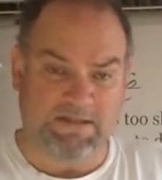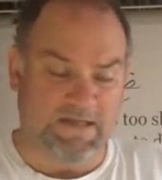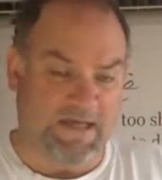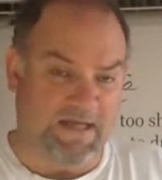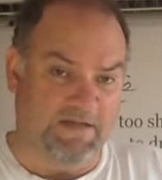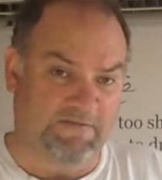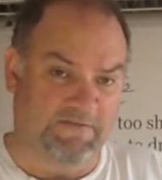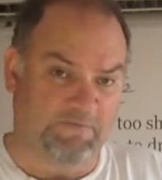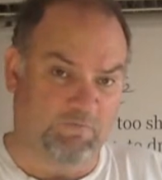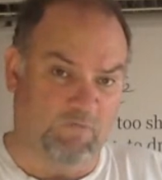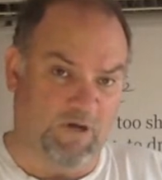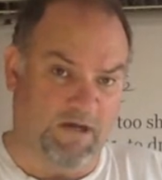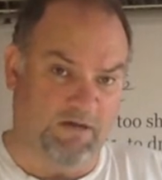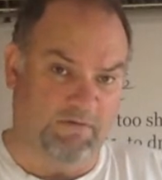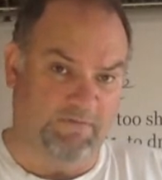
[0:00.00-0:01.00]
and it's from
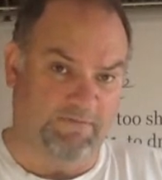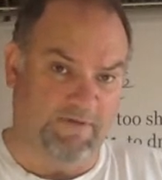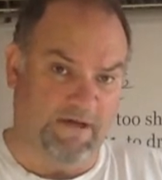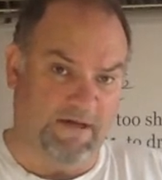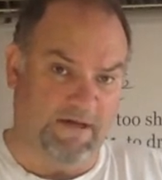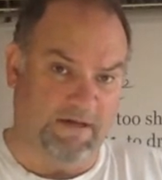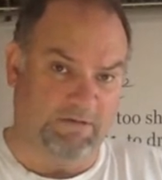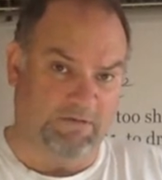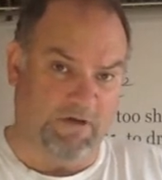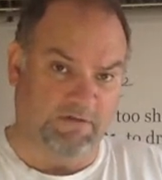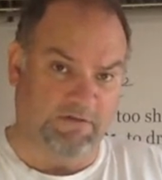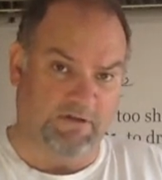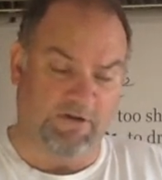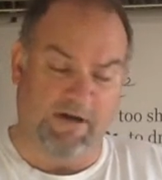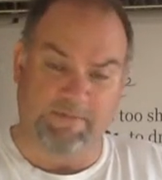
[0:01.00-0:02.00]
one of
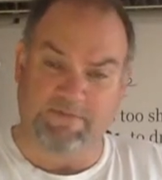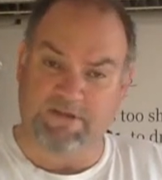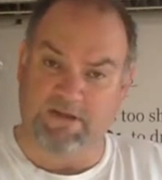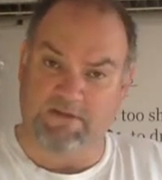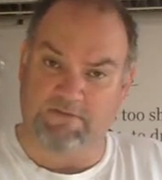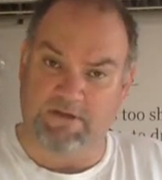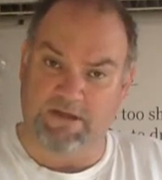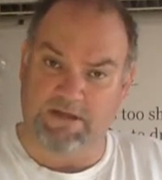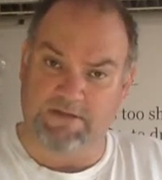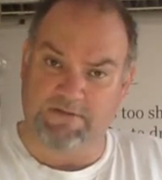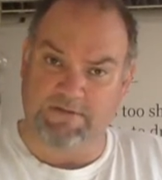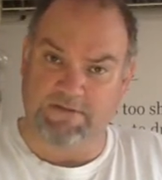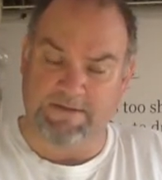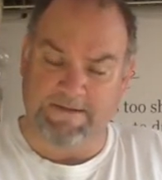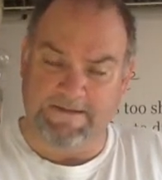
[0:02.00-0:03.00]
Lonely Grape
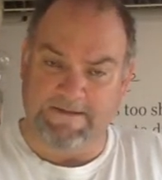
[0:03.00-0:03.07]
TV's